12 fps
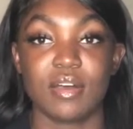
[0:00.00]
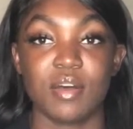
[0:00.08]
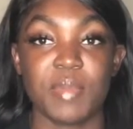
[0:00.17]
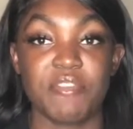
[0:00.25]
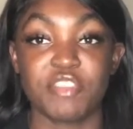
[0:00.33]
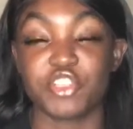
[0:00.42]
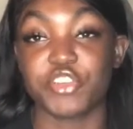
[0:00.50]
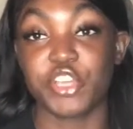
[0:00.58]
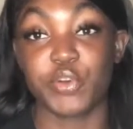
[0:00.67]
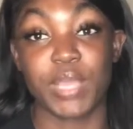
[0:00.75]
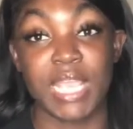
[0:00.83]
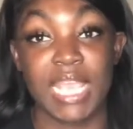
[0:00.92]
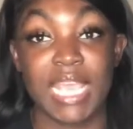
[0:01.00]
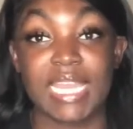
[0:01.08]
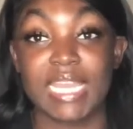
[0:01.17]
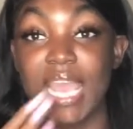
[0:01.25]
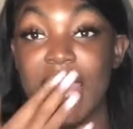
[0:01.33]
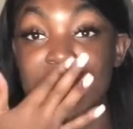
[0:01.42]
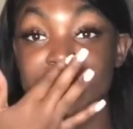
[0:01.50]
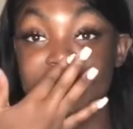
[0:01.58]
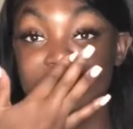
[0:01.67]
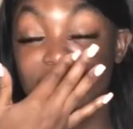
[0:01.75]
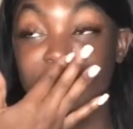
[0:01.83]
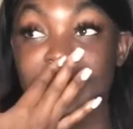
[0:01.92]
um, inventory on hand.
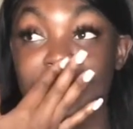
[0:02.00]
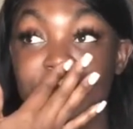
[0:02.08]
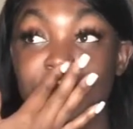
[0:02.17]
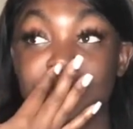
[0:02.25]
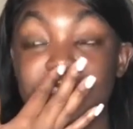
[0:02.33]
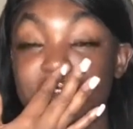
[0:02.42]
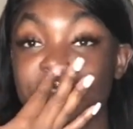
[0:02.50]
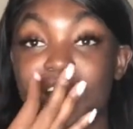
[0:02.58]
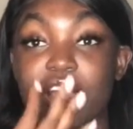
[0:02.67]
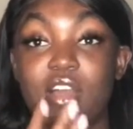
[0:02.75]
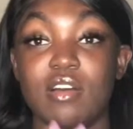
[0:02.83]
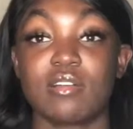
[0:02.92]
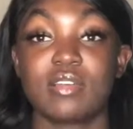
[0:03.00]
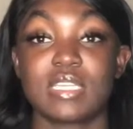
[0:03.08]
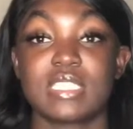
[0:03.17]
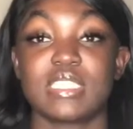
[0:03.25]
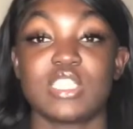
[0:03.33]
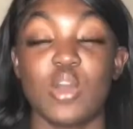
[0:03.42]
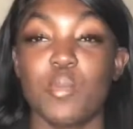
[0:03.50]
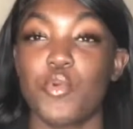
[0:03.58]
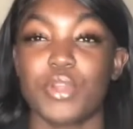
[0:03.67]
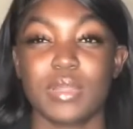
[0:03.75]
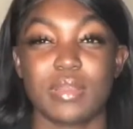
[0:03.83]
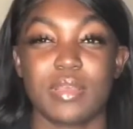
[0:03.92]
That was around no
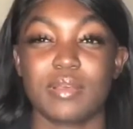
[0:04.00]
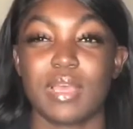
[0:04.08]
more than,